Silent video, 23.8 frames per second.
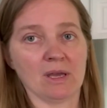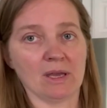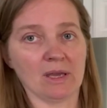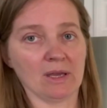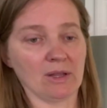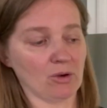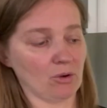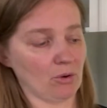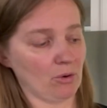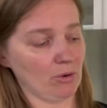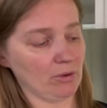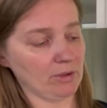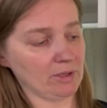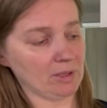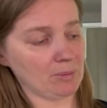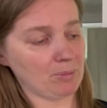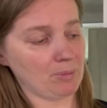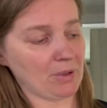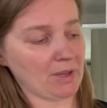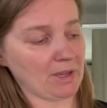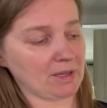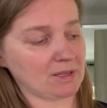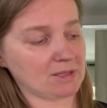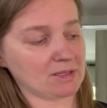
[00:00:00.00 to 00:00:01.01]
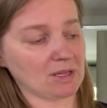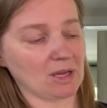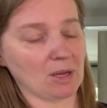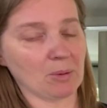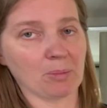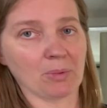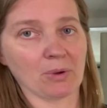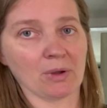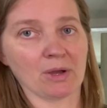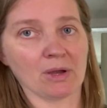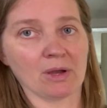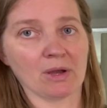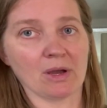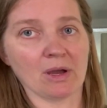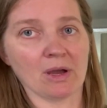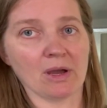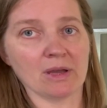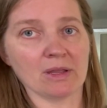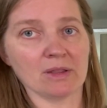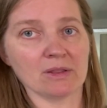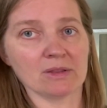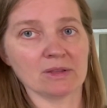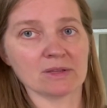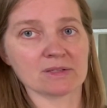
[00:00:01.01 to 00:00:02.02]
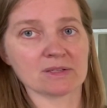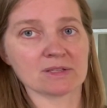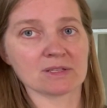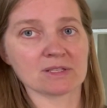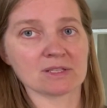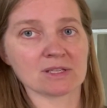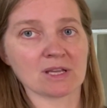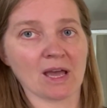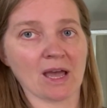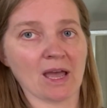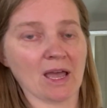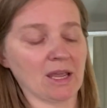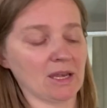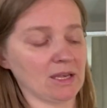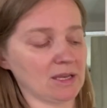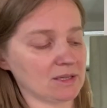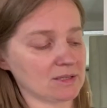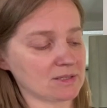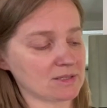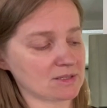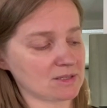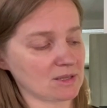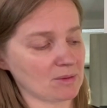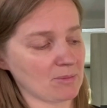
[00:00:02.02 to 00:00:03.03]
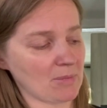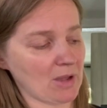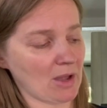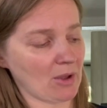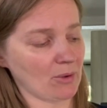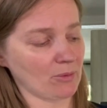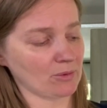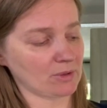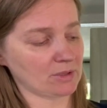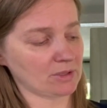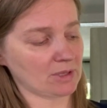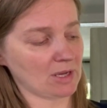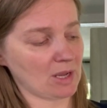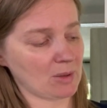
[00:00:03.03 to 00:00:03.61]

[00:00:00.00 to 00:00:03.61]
it only picked up this tiniest amount.